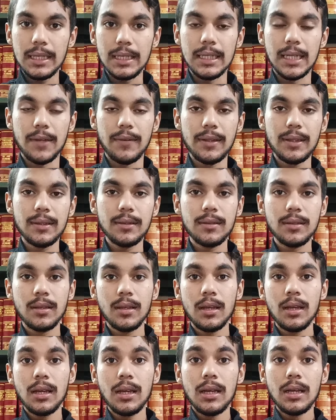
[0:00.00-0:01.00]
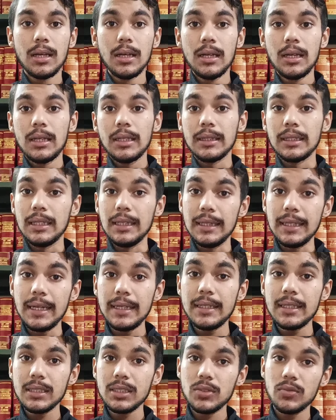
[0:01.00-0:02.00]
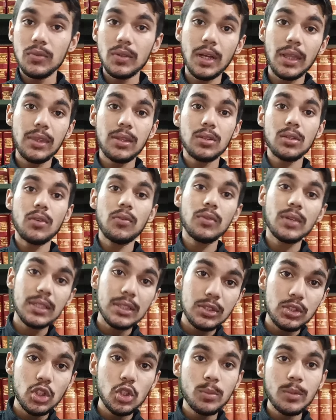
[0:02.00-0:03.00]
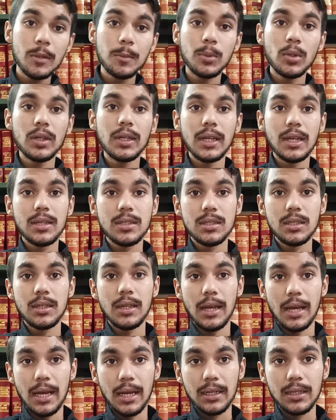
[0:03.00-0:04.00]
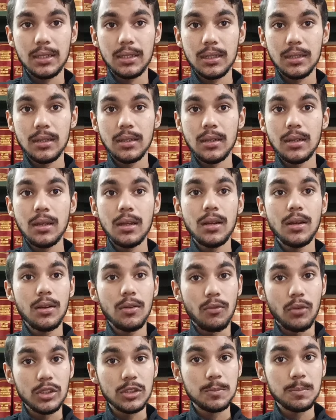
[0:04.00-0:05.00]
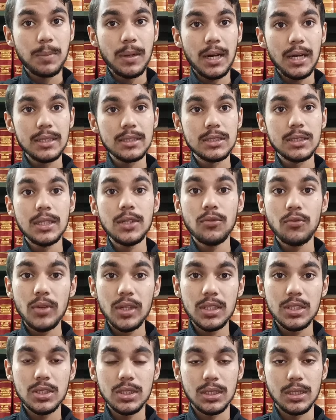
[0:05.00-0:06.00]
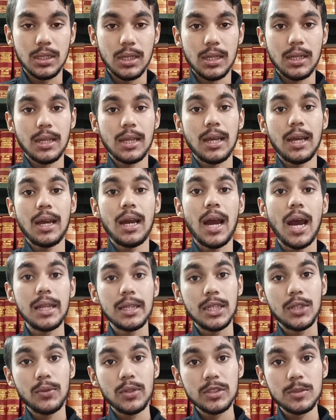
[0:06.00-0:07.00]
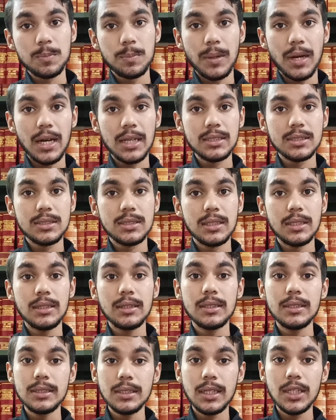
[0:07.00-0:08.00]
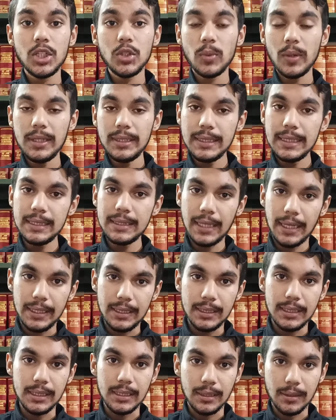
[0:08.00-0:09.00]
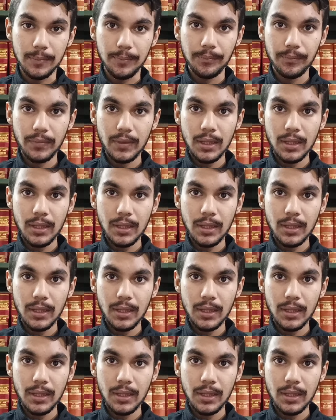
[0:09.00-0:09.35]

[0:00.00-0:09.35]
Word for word: 11th the latest version of Consumer Protection Act was passed in which year? And it was passed in the year 2019.